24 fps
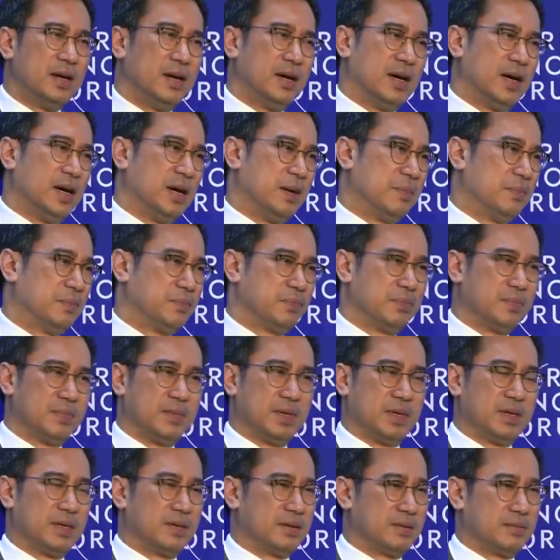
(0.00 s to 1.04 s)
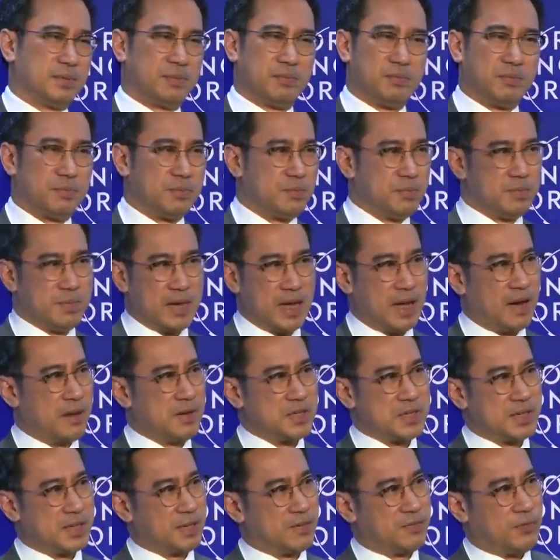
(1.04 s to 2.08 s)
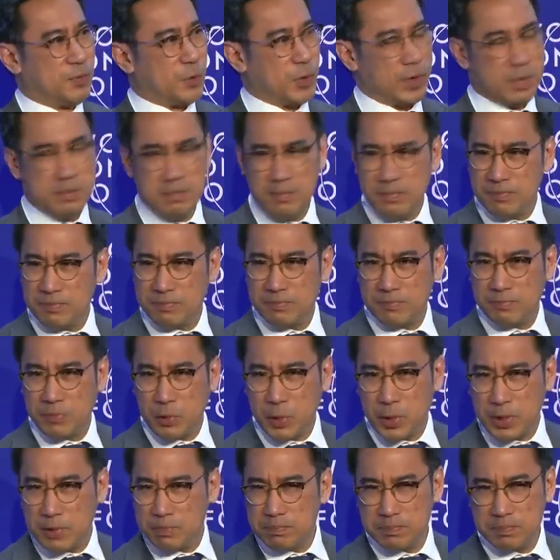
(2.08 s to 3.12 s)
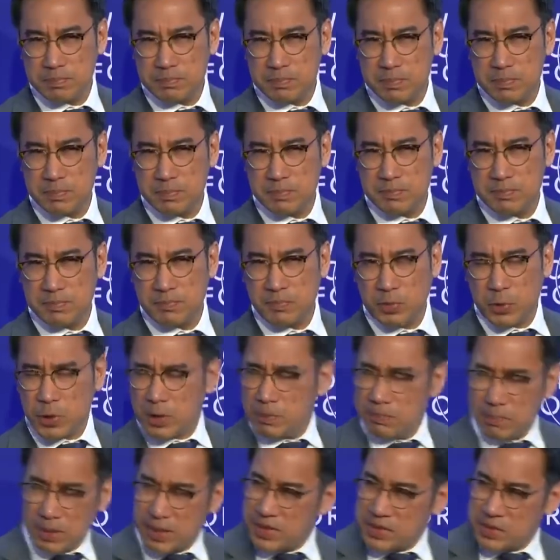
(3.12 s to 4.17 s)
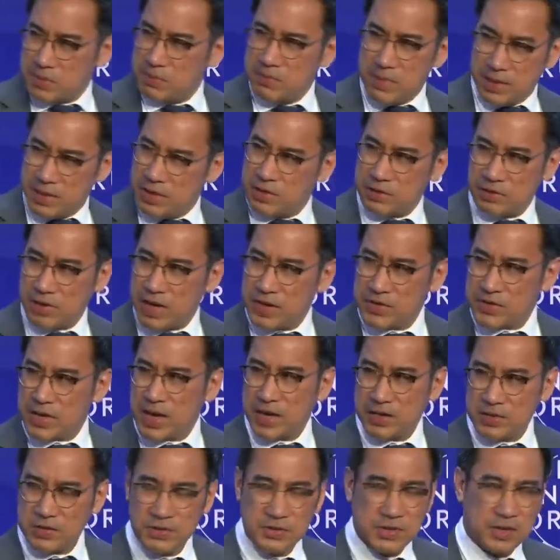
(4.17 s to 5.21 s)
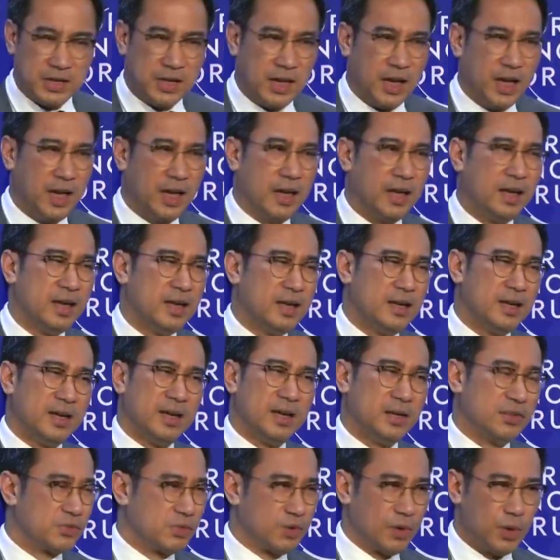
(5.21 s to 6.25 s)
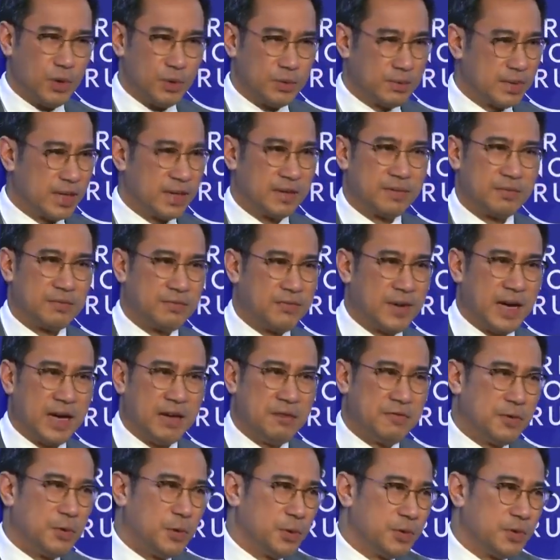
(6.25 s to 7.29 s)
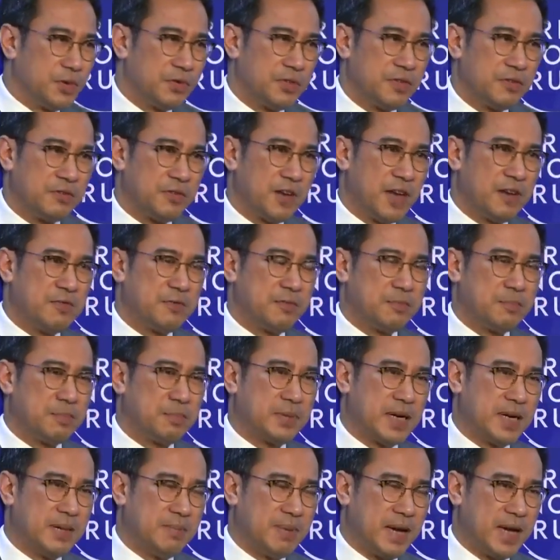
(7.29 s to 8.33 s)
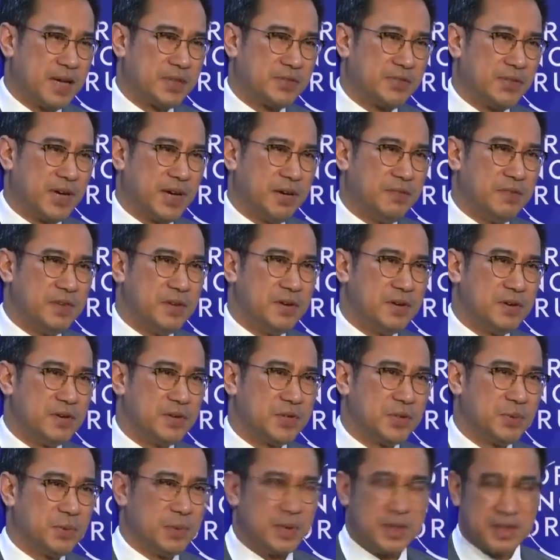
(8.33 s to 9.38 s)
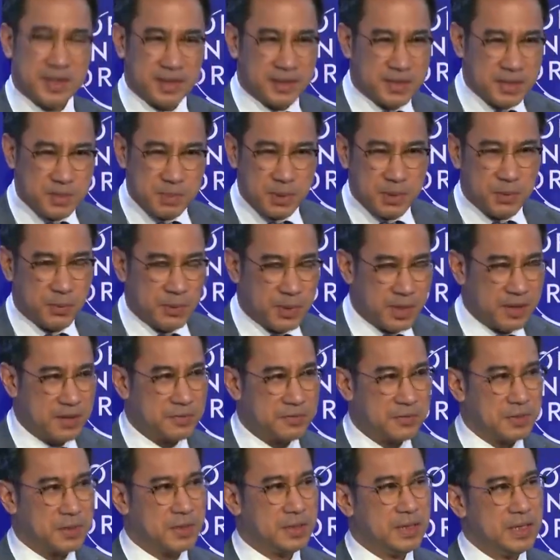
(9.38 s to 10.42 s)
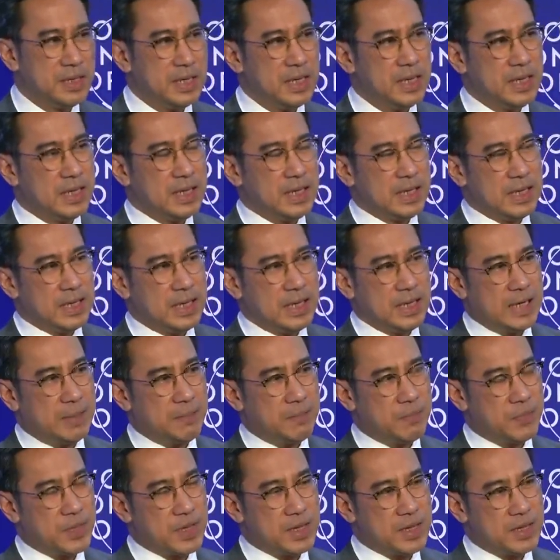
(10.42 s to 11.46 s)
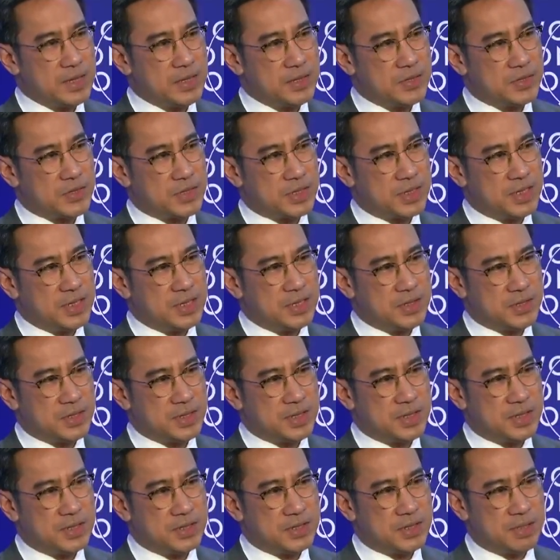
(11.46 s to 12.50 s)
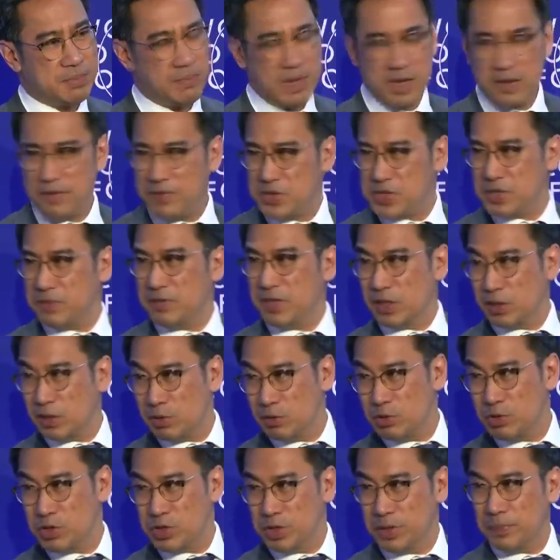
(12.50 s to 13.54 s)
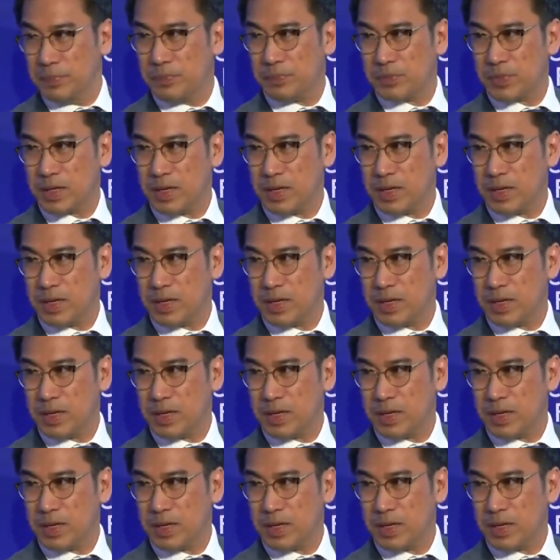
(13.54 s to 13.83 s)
Now it's like 40 plus million transactions a day. It's grown like fivefold over the past 5 years. And one thing that's been wonderful is the benefits of inclusion.